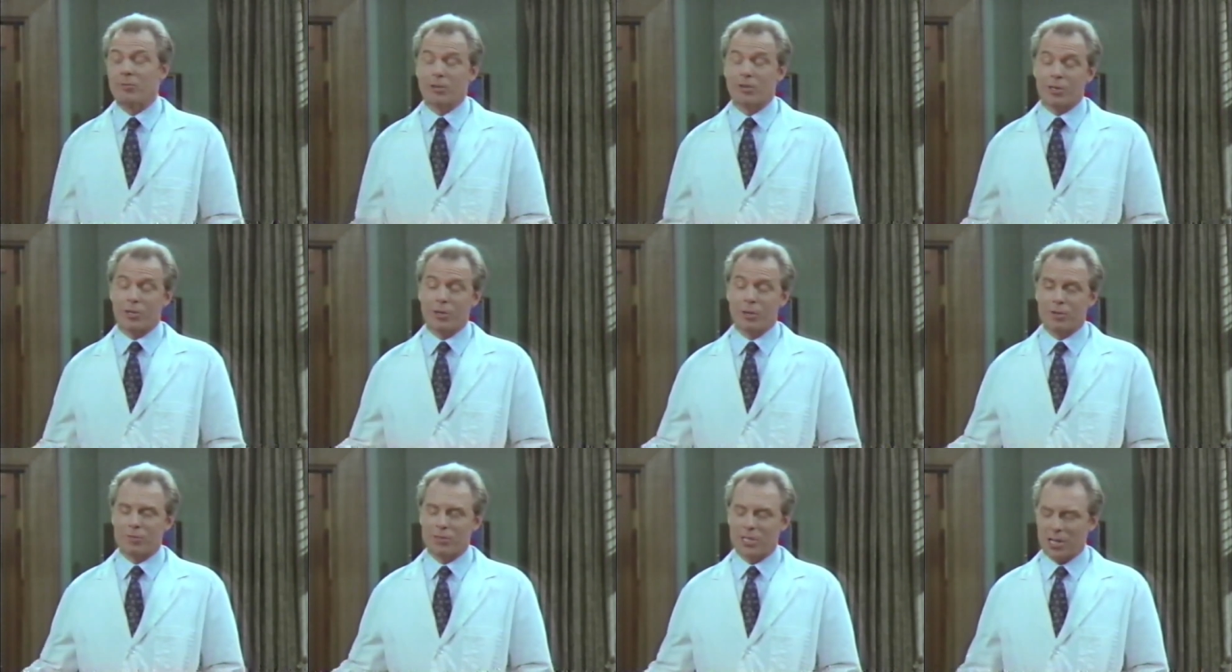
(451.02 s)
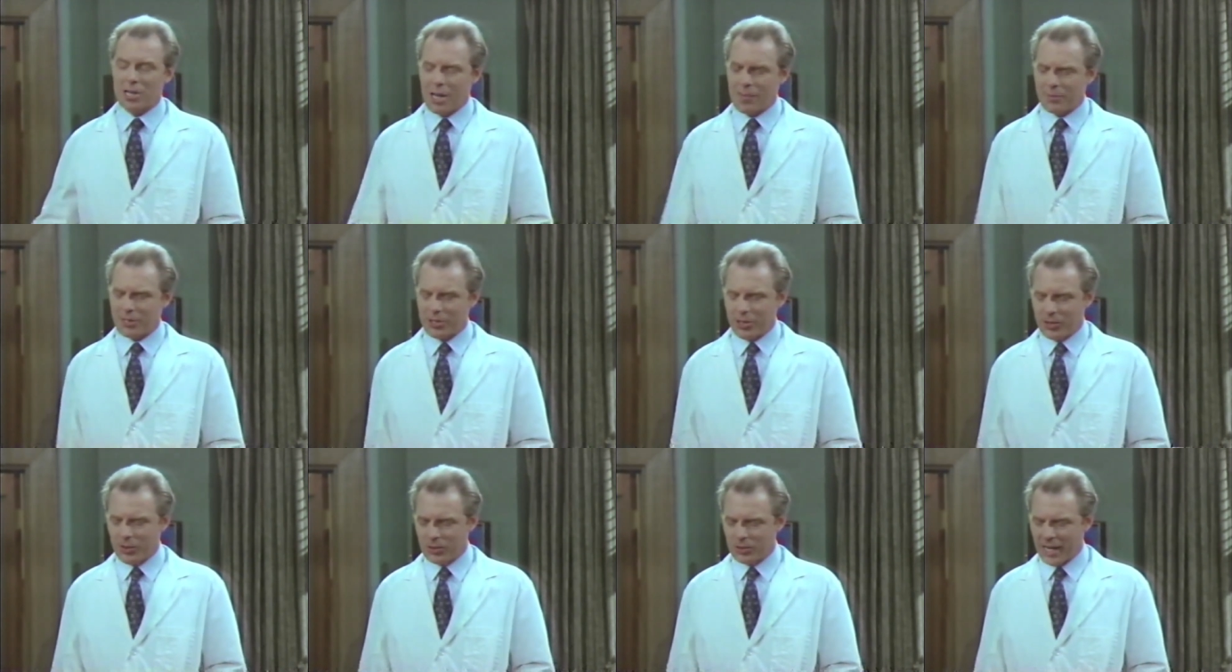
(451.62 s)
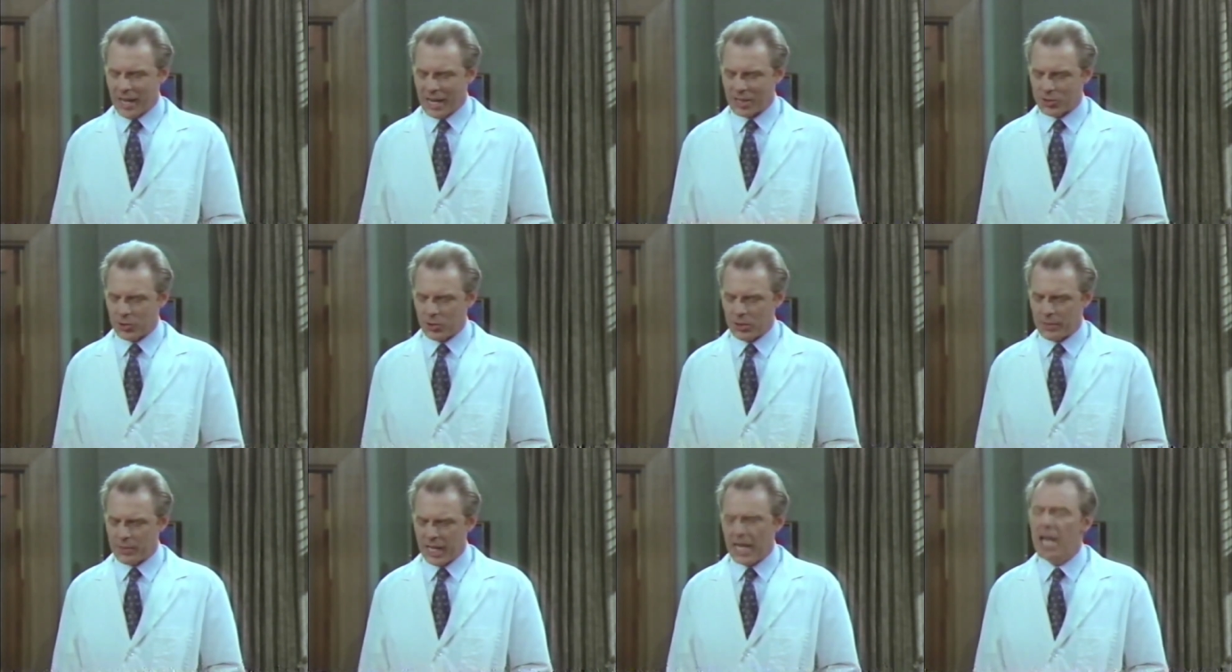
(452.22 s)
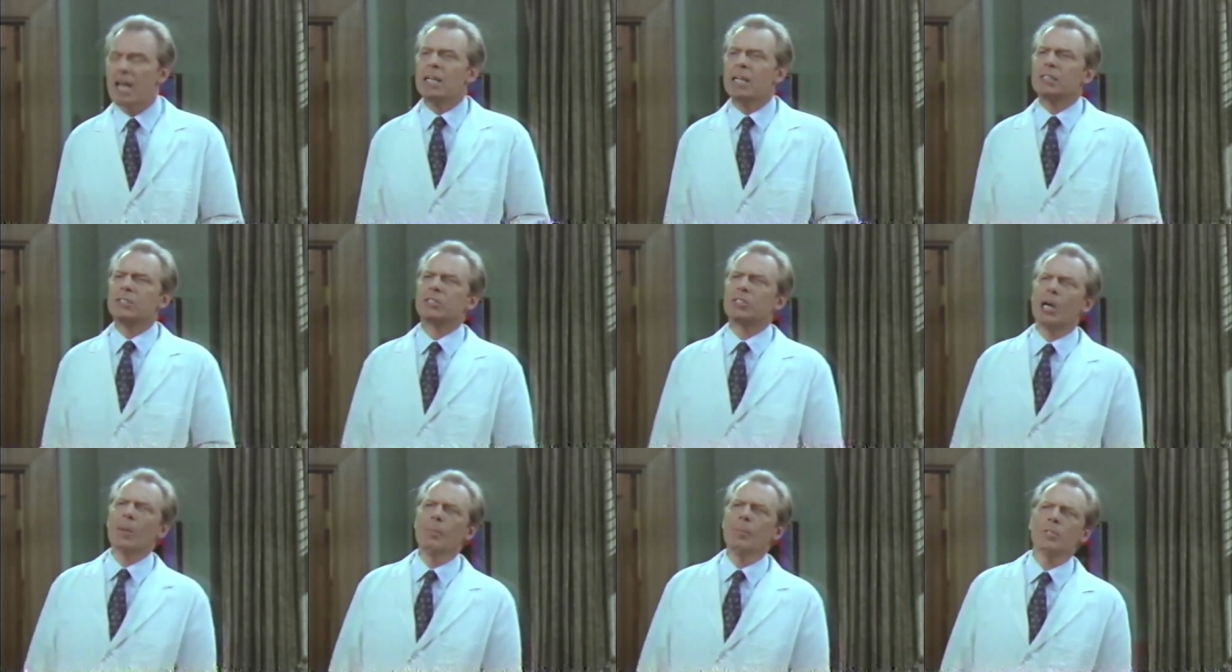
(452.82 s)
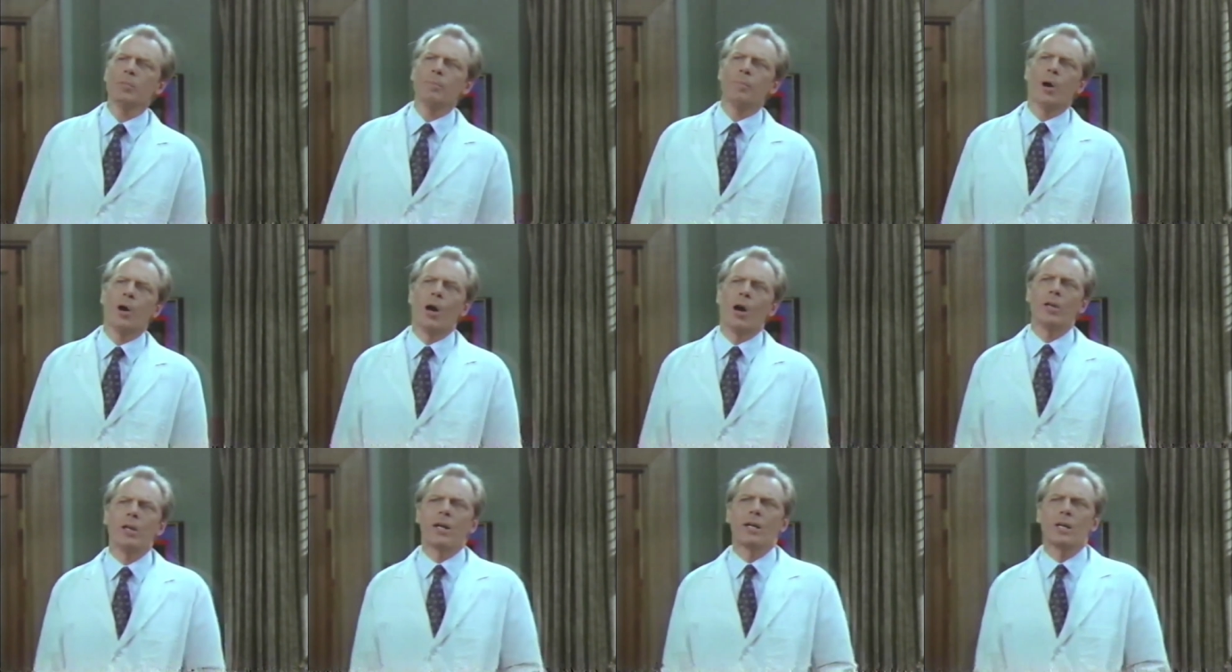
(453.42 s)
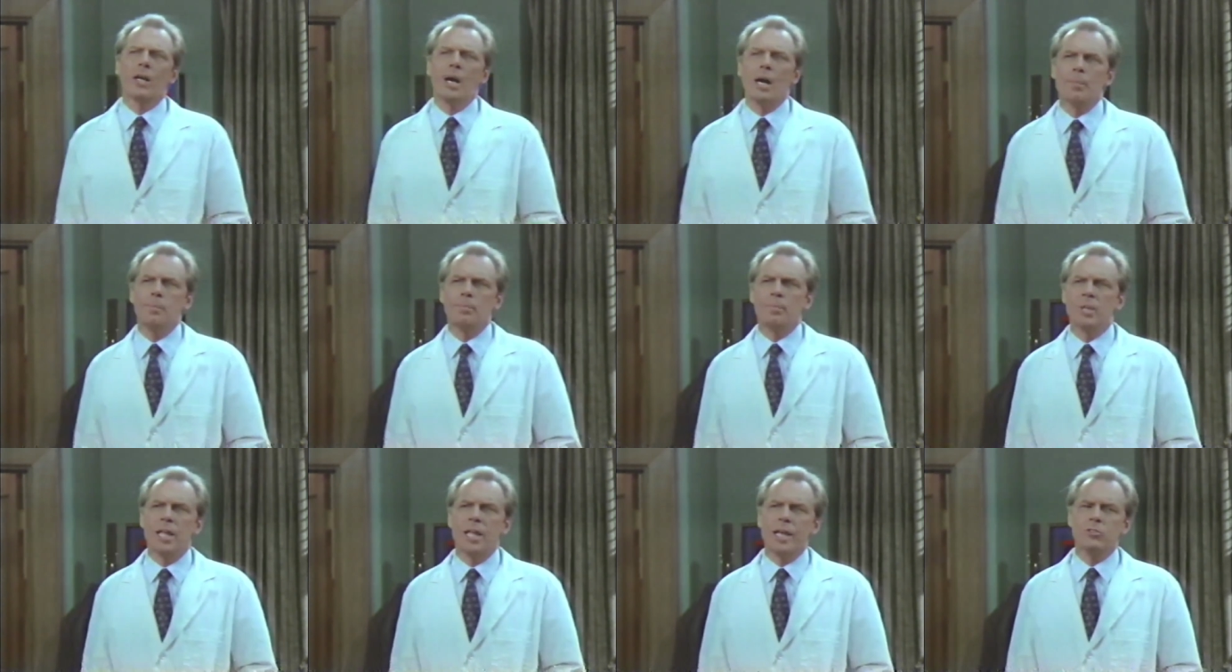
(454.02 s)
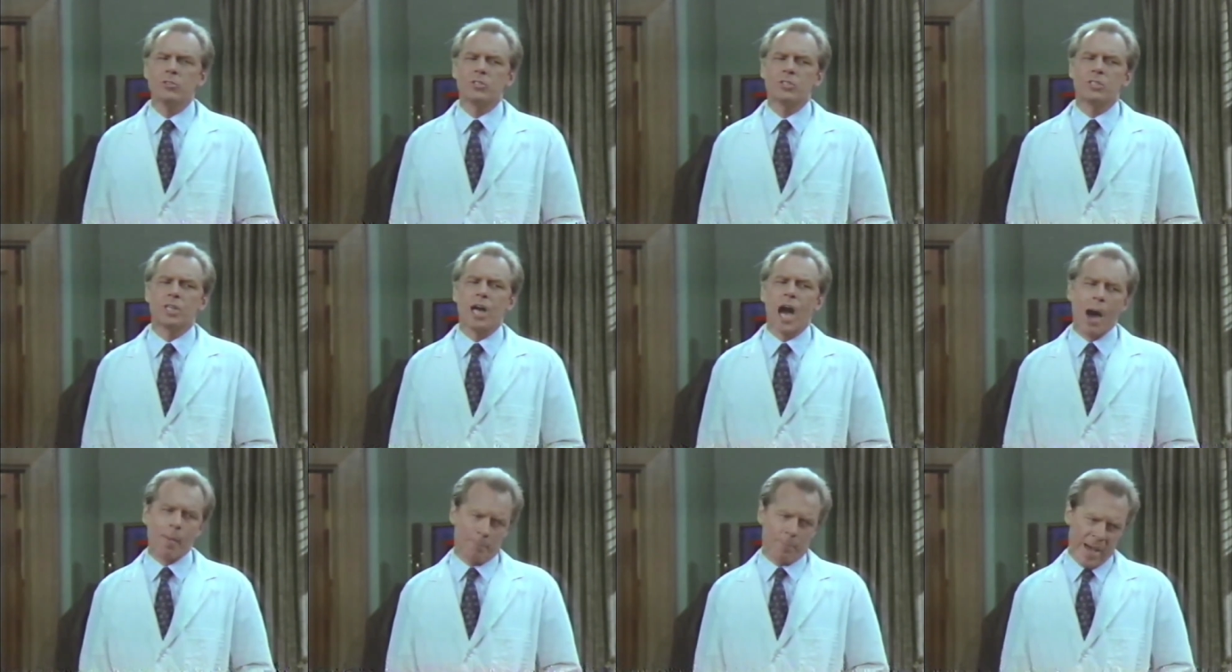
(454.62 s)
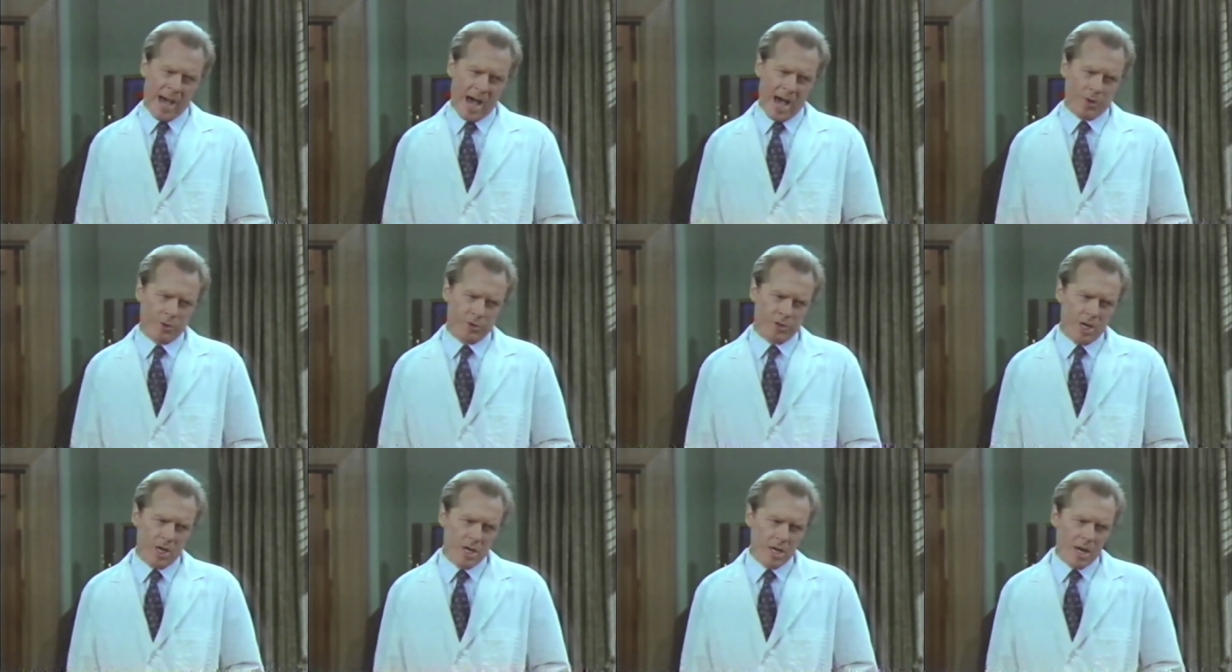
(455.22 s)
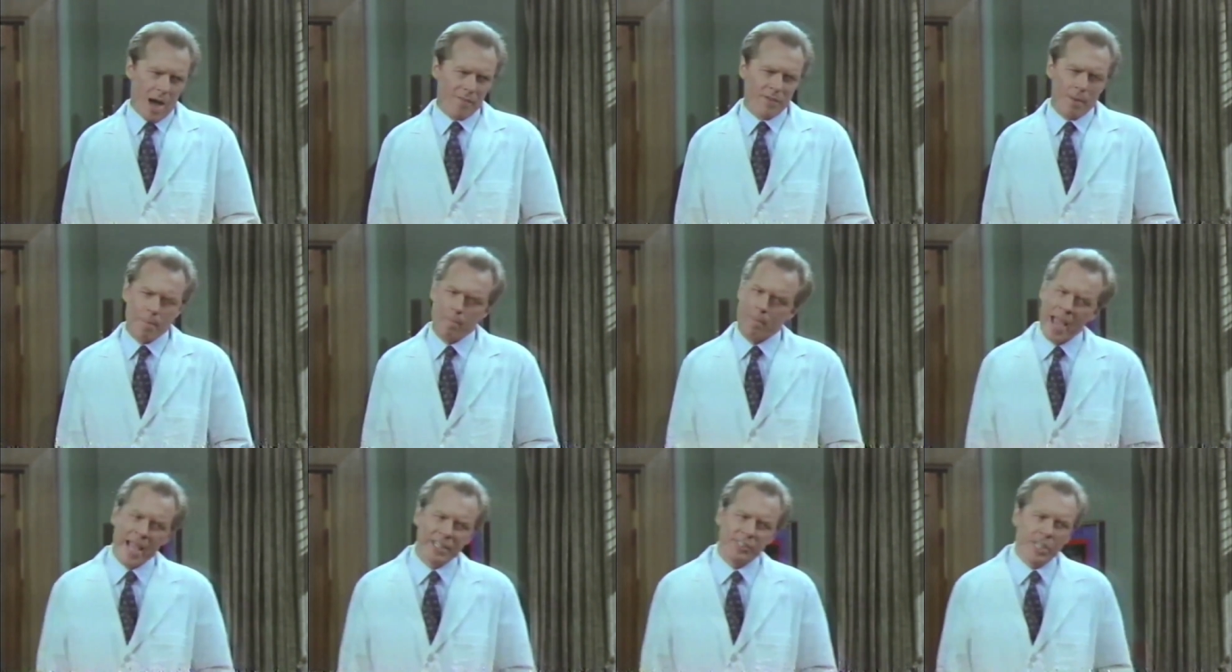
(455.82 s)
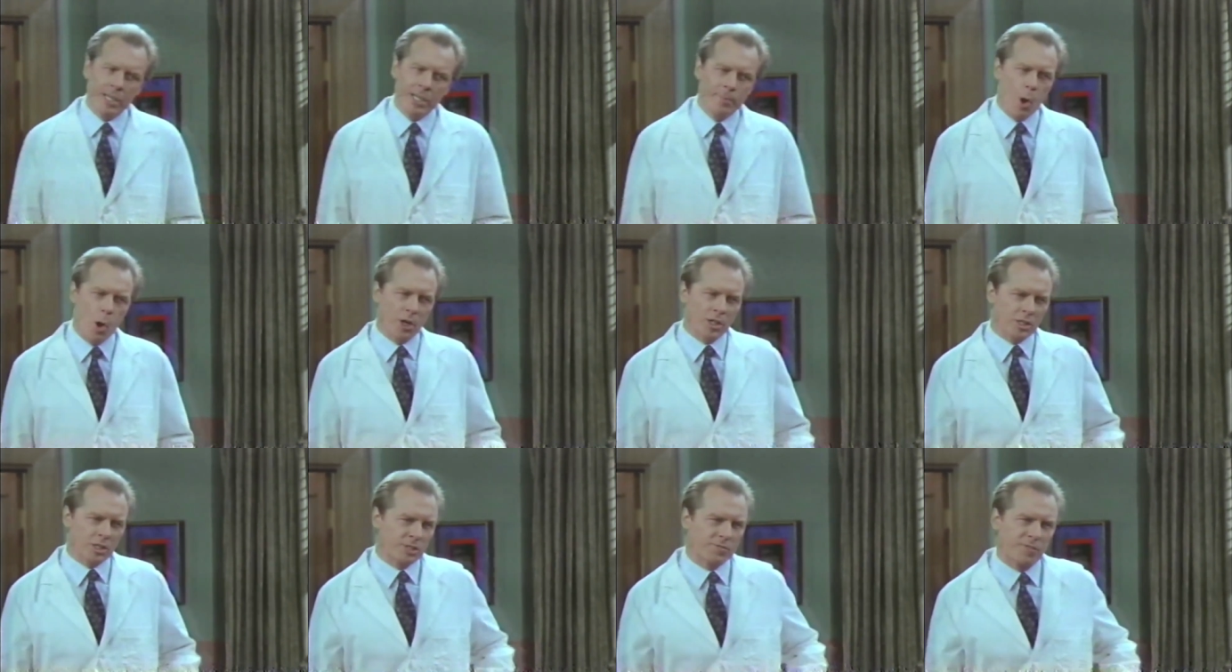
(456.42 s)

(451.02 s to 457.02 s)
for a cure for the common cold, actually, but I stumbled upon a complex compound of amazing importance